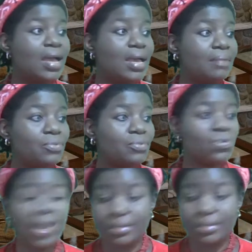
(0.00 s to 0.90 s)
Who
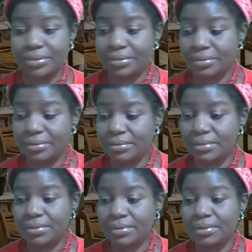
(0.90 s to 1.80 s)
else?
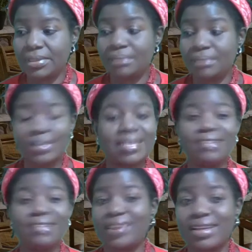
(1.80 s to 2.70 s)
Pastor
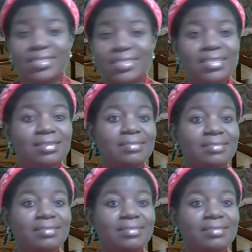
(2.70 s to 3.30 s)
Adefarasin,